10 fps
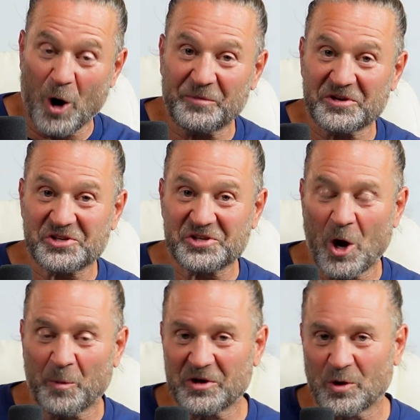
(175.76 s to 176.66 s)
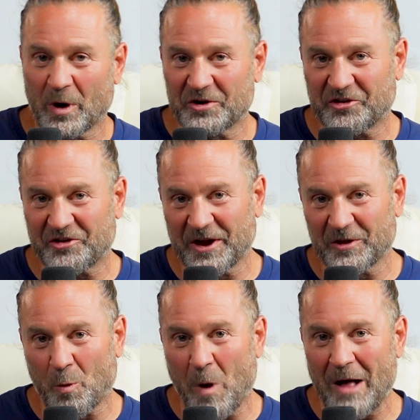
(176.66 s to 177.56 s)
I hope this is helping you
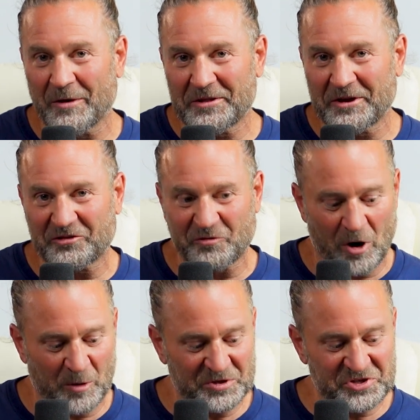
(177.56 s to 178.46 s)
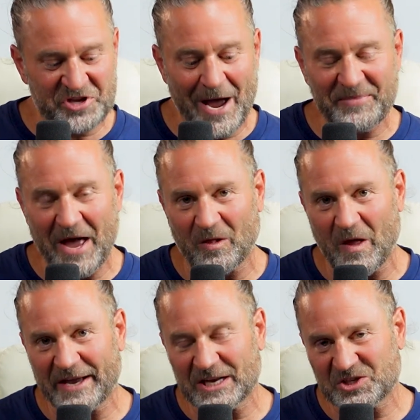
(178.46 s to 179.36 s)
understand the wallet thus far. Please tap that
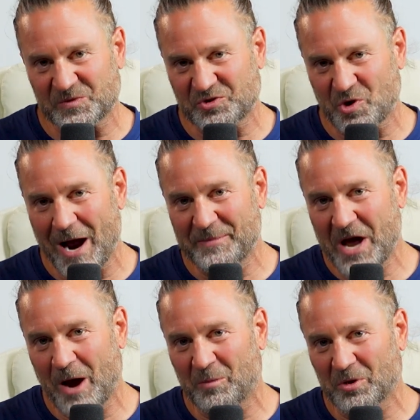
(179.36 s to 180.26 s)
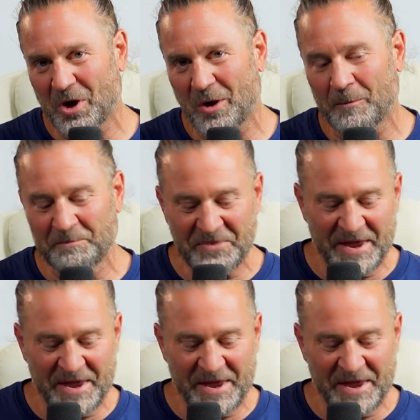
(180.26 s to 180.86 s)
like and subscribe down below.